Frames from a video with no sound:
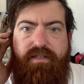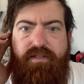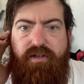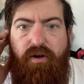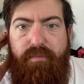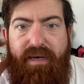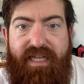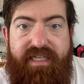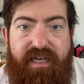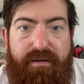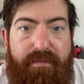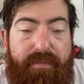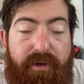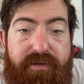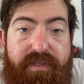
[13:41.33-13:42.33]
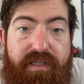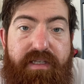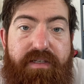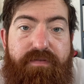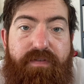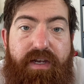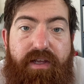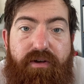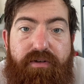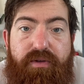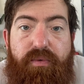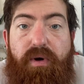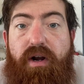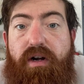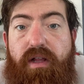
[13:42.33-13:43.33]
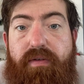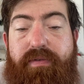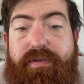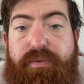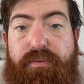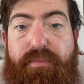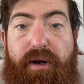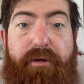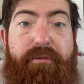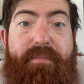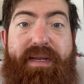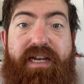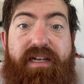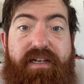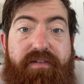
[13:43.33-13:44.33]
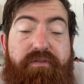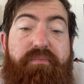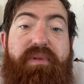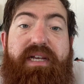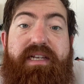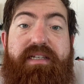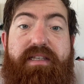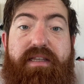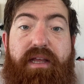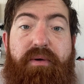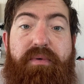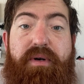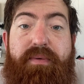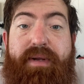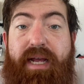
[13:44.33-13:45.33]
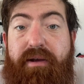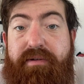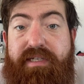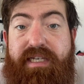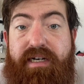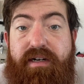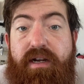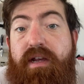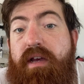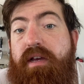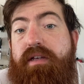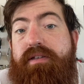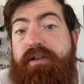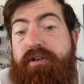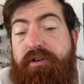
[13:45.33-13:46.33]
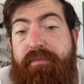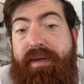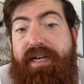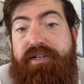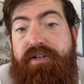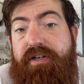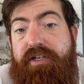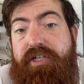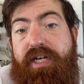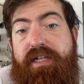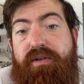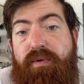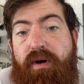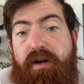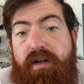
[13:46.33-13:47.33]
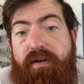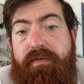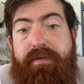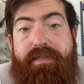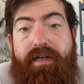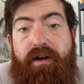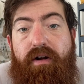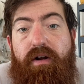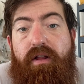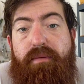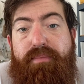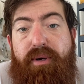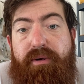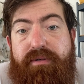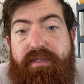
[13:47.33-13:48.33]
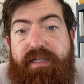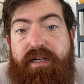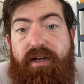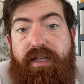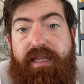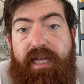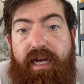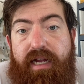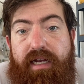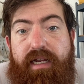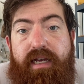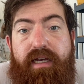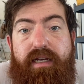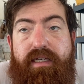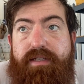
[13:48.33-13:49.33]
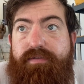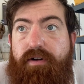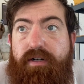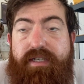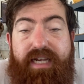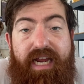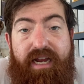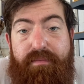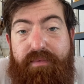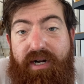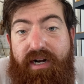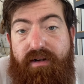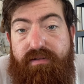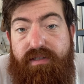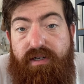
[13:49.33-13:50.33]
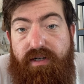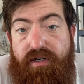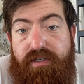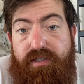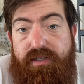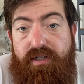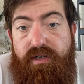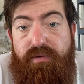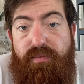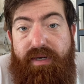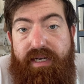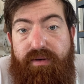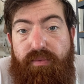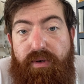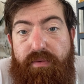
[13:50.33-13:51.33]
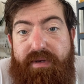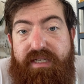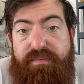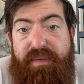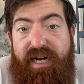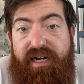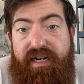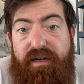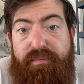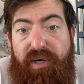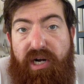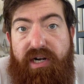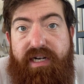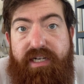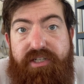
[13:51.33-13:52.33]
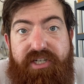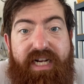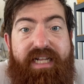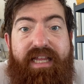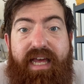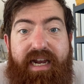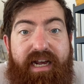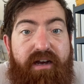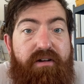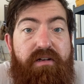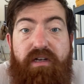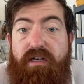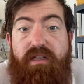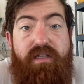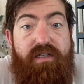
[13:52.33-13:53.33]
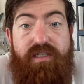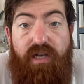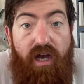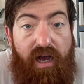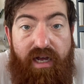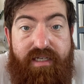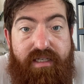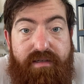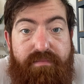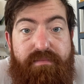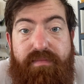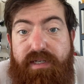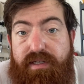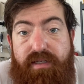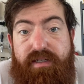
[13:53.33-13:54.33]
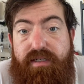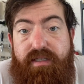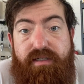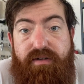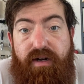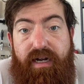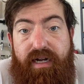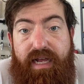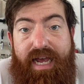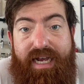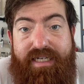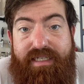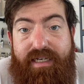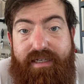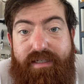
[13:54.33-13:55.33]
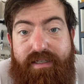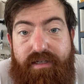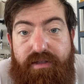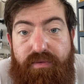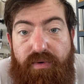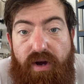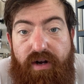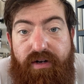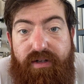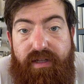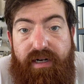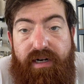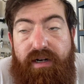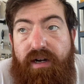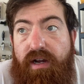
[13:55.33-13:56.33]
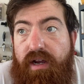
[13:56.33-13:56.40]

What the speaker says: so by the time I'm posting this video, the water levels will probably be in a different place than they were when I was there. So do make sure to check the water levels. They are all posted online. As far as campgrounds are concerned, we went to Pioneer Park and checked that out. Looks awesome. There's great access to the water there.